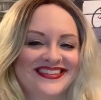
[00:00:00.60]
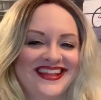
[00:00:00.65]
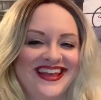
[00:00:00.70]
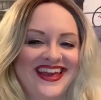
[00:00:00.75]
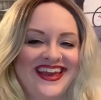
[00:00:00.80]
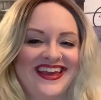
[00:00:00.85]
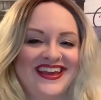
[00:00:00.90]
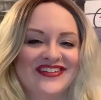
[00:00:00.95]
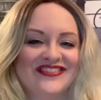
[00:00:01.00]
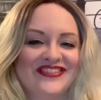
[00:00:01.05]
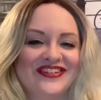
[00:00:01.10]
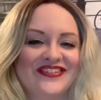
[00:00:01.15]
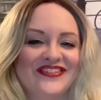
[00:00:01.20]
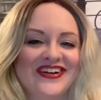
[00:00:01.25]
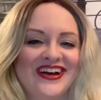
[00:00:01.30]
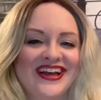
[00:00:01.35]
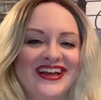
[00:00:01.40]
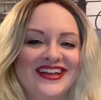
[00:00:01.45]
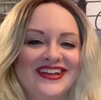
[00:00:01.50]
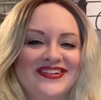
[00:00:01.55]
Hey
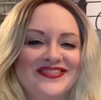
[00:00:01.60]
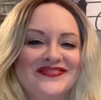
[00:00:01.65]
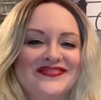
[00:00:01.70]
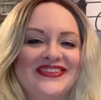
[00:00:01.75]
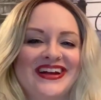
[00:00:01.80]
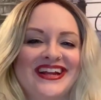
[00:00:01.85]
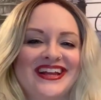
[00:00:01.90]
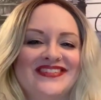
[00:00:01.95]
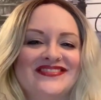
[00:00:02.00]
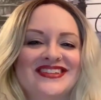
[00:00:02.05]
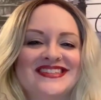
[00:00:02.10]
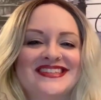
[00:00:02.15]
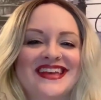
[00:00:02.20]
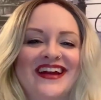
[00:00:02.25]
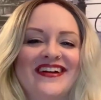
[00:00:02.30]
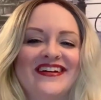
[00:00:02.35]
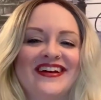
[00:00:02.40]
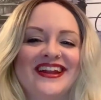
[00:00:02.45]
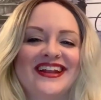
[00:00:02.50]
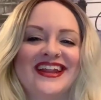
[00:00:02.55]
everyone, my name is
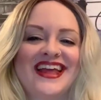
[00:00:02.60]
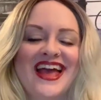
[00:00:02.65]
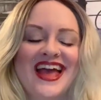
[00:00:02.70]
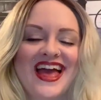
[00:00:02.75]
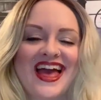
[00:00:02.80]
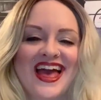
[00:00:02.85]
Erin,